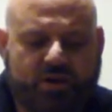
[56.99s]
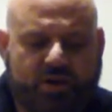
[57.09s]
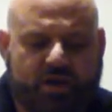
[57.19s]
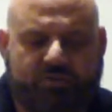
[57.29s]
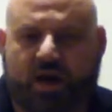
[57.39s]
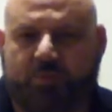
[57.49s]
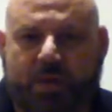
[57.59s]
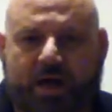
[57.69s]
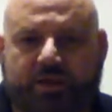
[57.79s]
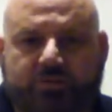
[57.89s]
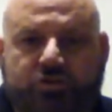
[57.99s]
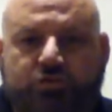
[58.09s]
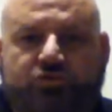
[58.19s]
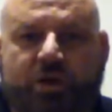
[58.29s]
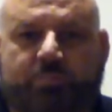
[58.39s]
I've gone about it in two
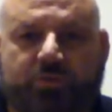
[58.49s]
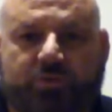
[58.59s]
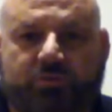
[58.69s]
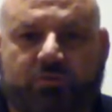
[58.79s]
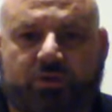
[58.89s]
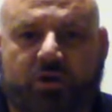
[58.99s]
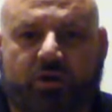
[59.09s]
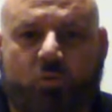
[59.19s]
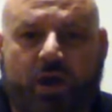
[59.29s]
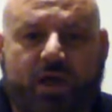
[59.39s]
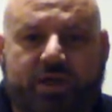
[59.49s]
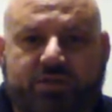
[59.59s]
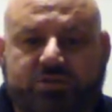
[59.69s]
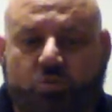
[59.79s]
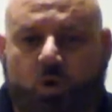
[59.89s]
separate
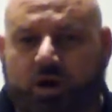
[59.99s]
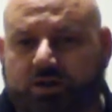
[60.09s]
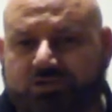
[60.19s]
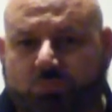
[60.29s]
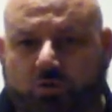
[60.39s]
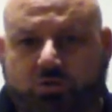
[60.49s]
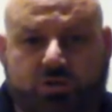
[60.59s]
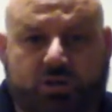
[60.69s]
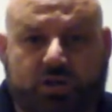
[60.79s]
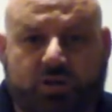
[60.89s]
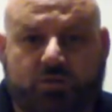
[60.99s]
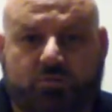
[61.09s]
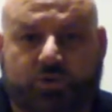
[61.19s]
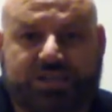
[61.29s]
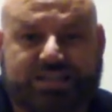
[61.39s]
ways. One's mostly
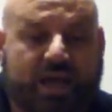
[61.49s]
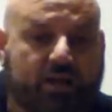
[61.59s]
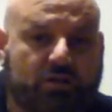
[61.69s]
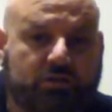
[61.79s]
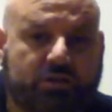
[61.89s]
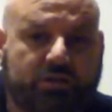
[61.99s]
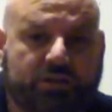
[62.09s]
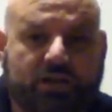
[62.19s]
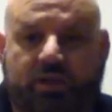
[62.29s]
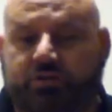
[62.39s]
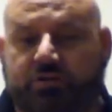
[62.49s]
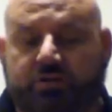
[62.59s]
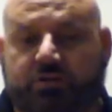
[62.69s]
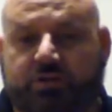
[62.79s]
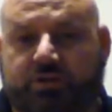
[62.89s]
recycled, the
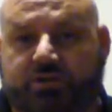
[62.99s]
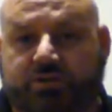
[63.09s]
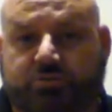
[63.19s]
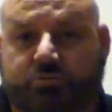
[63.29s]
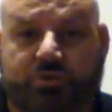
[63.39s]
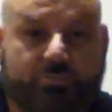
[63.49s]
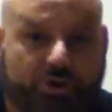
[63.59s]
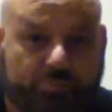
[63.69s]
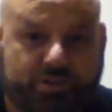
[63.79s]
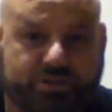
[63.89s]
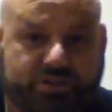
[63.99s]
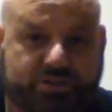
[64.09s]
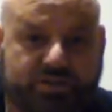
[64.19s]
other is repurposed.